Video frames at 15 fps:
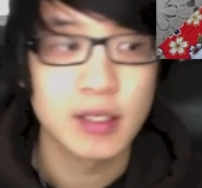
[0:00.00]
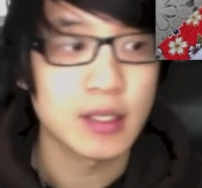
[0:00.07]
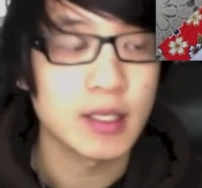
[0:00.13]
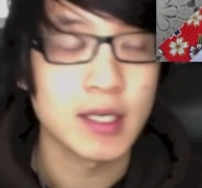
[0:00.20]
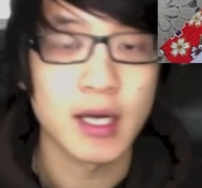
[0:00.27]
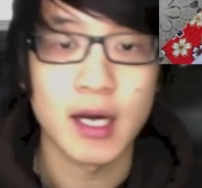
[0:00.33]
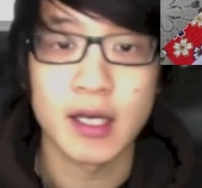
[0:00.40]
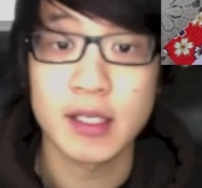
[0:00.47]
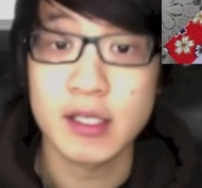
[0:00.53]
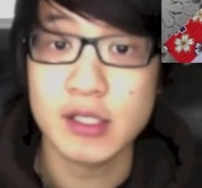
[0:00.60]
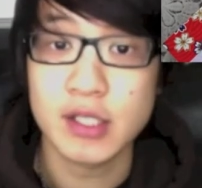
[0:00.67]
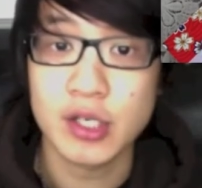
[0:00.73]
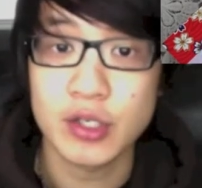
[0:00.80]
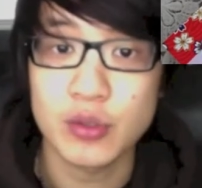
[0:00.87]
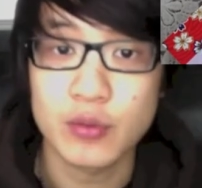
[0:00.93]
The
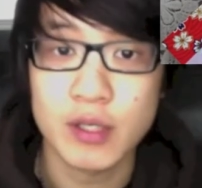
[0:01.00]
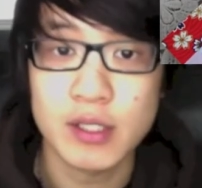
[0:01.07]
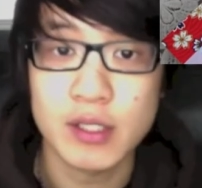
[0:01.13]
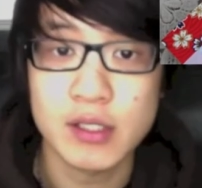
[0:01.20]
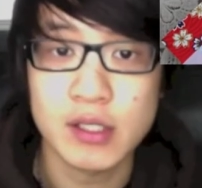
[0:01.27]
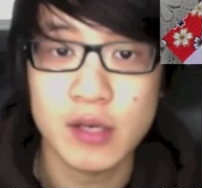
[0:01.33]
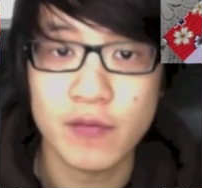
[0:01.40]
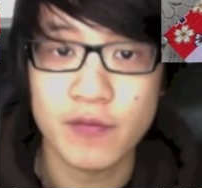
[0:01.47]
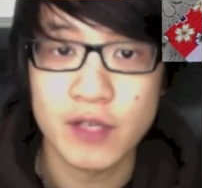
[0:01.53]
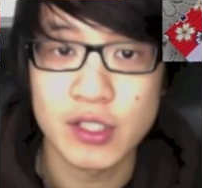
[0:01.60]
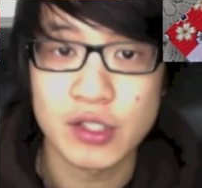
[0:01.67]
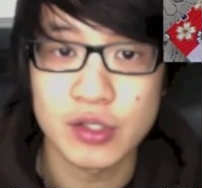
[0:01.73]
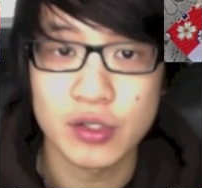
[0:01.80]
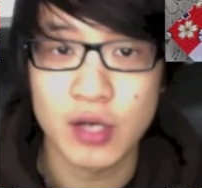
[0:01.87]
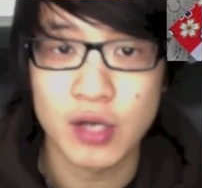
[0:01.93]
Kickstarter ones
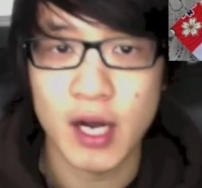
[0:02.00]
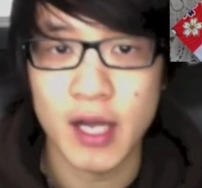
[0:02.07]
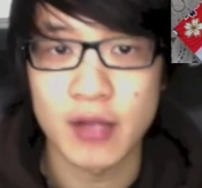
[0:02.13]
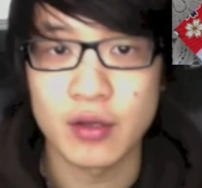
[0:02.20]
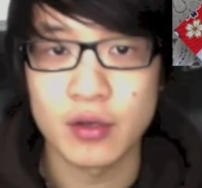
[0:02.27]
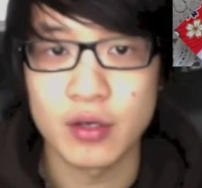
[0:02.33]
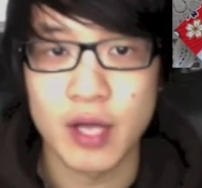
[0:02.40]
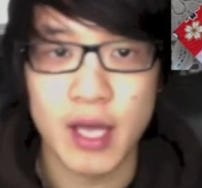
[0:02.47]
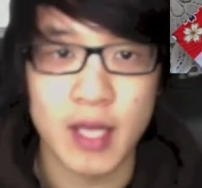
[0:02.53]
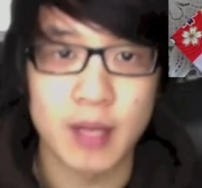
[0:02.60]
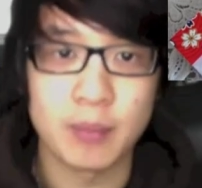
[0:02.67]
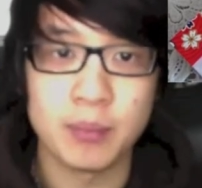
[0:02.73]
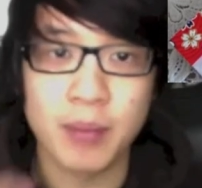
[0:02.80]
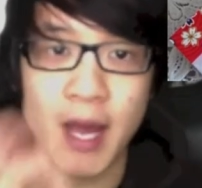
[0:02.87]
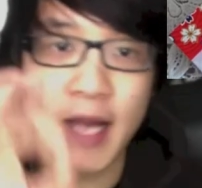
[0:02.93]
feature either
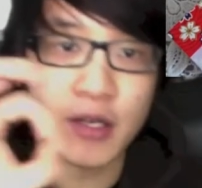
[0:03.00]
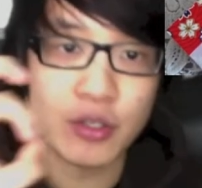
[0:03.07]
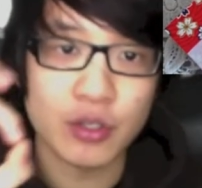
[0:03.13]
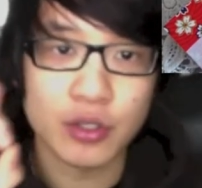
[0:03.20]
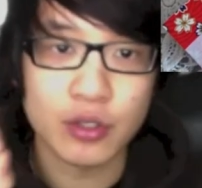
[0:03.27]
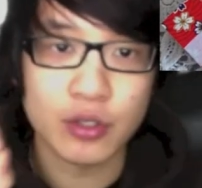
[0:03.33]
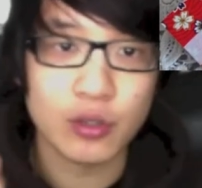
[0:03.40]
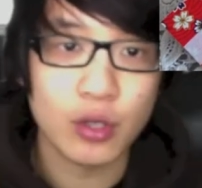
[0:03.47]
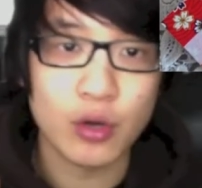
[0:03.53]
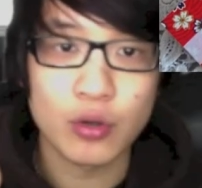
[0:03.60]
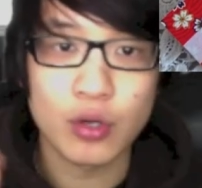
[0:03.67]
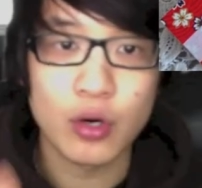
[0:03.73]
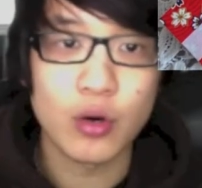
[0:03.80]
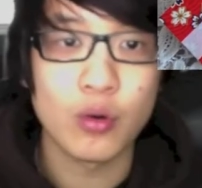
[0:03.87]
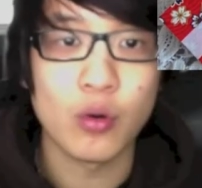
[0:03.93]
a backer
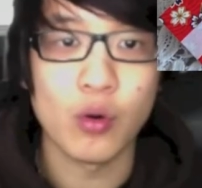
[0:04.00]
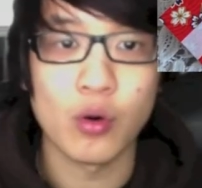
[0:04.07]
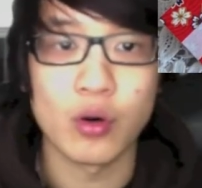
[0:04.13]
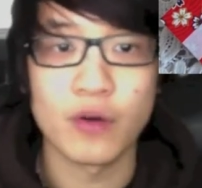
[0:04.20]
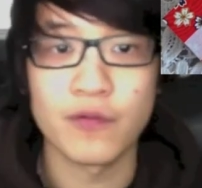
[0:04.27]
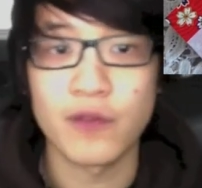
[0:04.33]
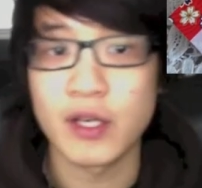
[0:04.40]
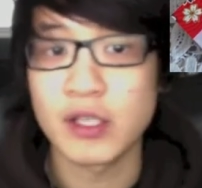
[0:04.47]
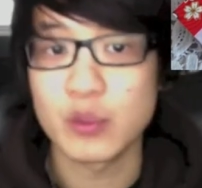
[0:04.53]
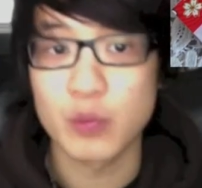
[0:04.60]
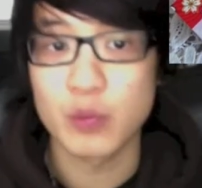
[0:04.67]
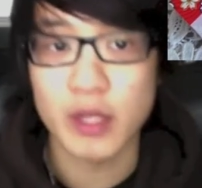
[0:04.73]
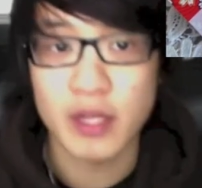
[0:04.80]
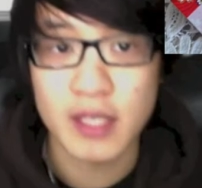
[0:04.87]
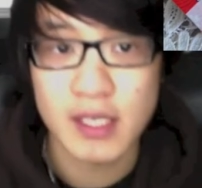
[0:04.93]
logo or funded
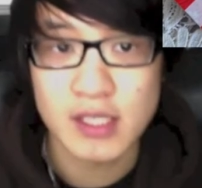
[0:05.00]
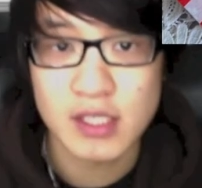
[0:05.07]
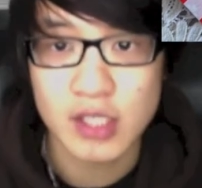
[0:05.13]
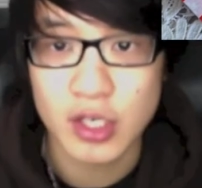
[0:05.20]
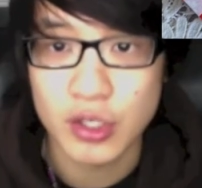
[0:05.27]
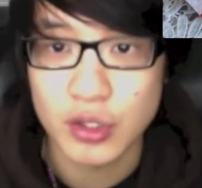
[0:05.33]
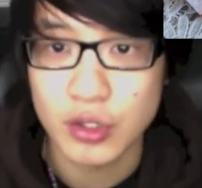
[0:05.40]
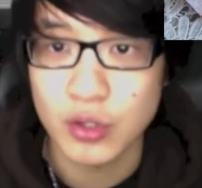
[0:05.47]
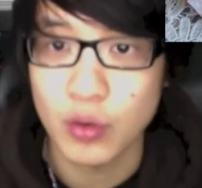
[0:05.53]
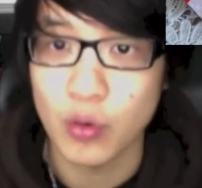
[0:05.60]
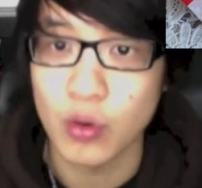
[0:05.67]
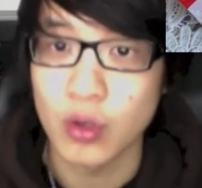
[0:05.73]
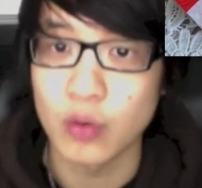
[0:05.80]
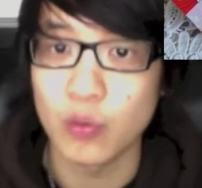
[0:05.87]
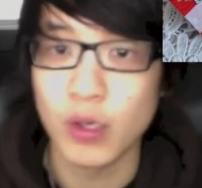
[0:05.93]
with Kickstarter
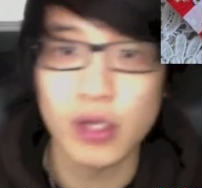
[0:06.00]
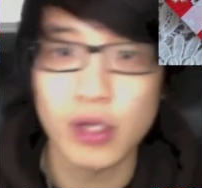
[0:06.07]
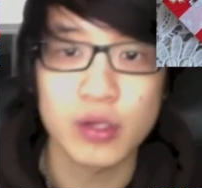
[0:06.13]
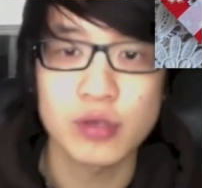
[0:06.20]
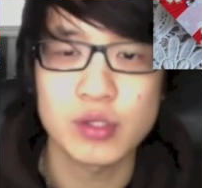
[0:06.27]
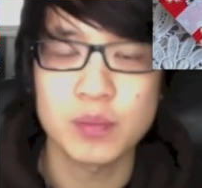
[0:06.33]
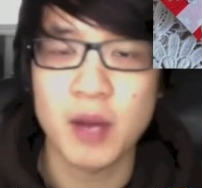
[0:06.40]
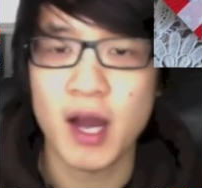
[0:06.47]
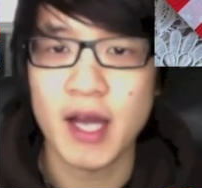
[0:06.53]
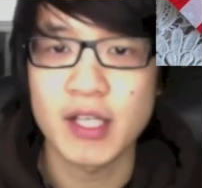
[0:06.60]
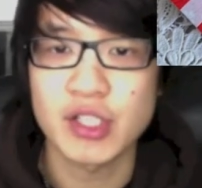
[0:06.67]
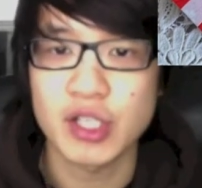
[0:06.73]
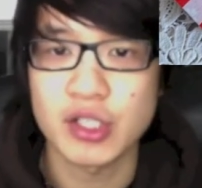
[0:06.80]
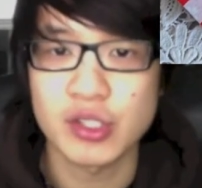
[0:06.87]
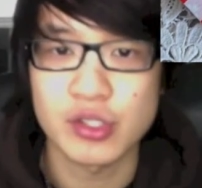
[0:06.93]
or one of those pie
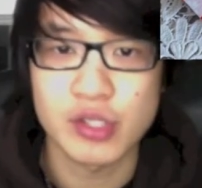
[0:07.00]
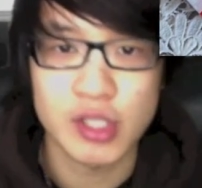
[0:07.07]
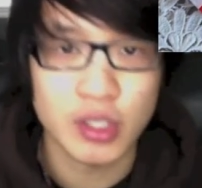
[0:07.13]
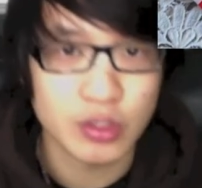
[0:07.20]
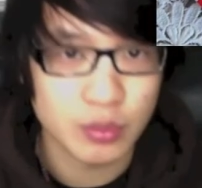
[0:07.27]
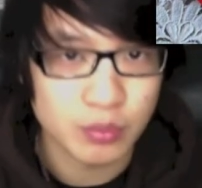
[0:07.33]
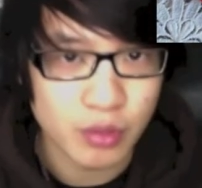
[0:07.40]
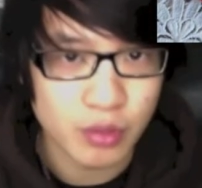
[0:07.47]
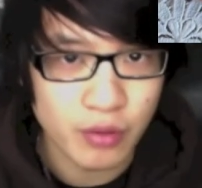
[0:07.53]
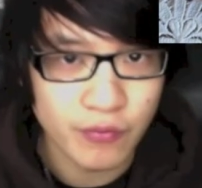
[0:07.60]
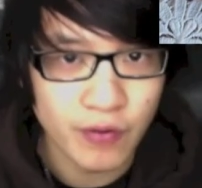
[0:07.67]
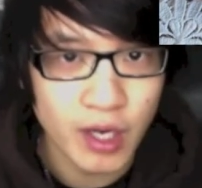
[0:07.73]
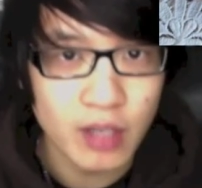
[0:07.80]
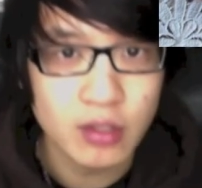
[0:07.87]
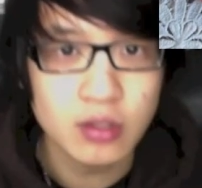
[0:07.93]
charts you see on your
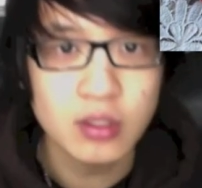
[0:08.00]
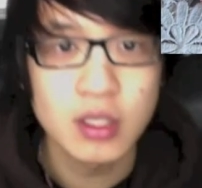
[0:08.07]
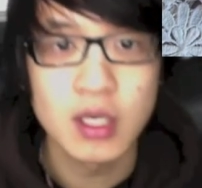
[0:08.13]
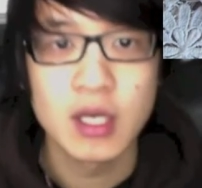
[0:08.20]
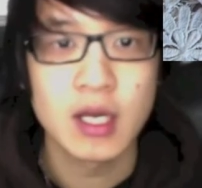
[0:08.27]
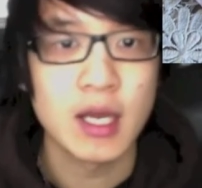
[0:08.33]
profile.